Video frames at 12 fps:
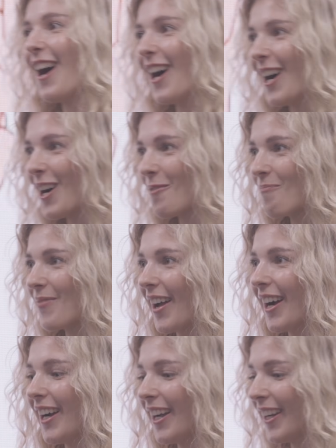
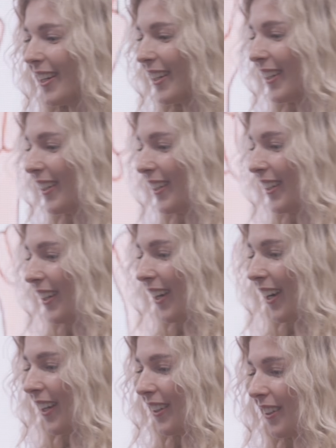
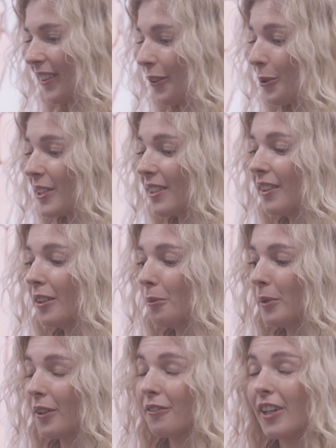There was a little
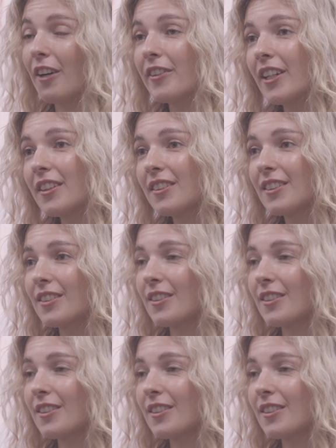bit of caveat.